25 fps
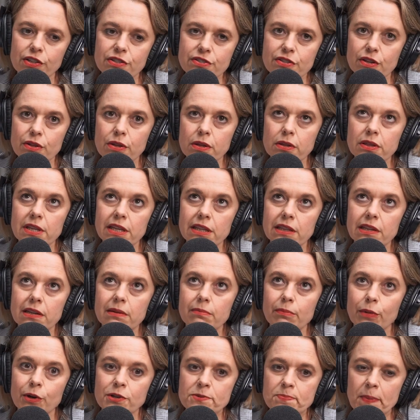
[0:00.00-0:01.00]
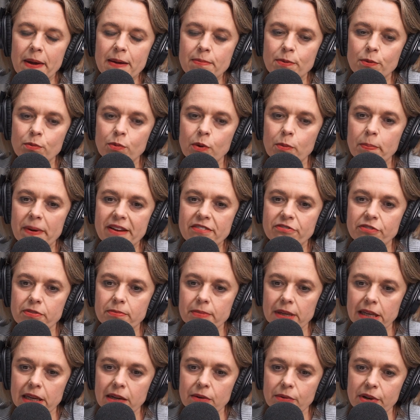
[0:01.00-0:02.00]
So the thing that most people will be
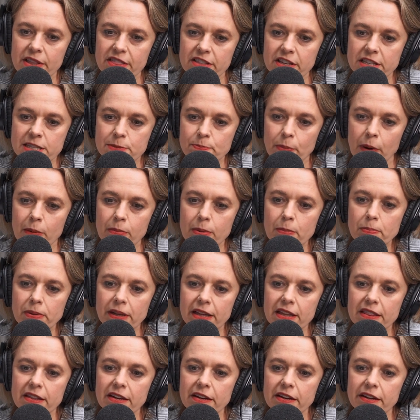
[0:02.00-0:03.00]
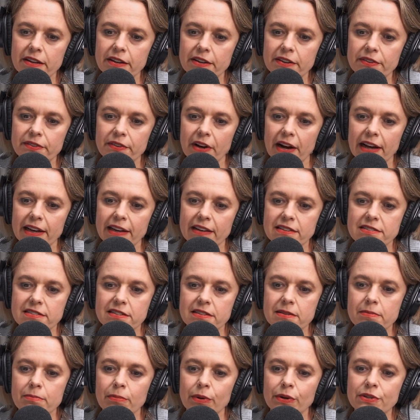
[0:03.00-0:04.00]
familiar with that's probably the
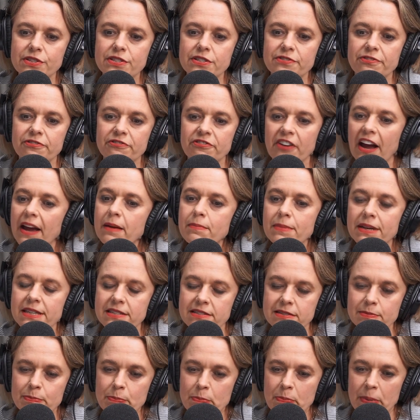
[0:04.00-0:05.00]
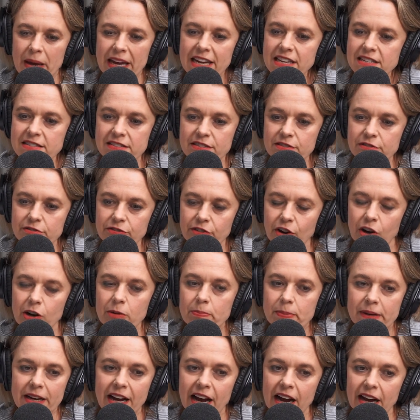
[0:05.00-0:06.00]
most famous piece of
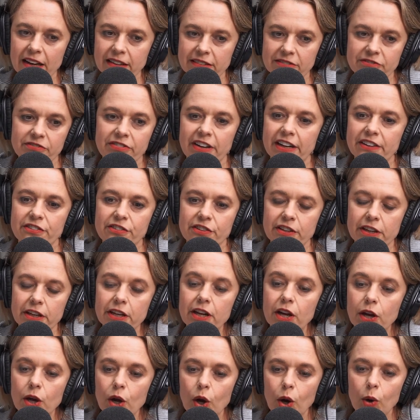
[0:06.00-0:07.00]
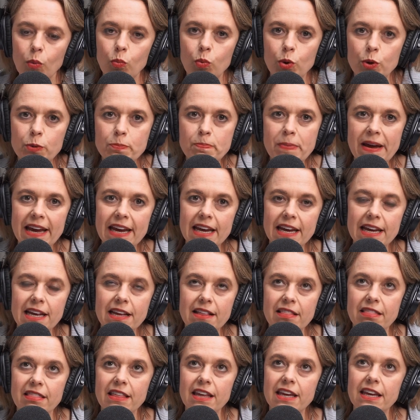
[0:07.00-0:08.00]
Copenhagen fashion would be
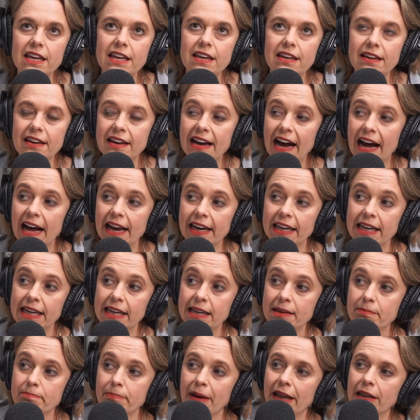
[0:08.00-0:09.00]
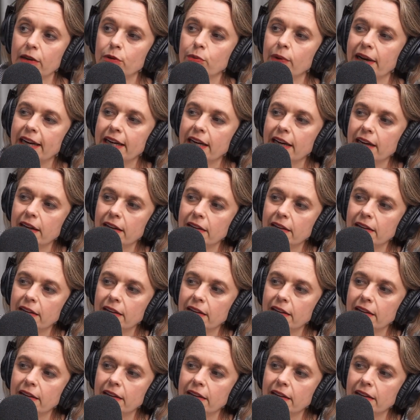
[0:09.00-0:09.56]
the Garni ballerina.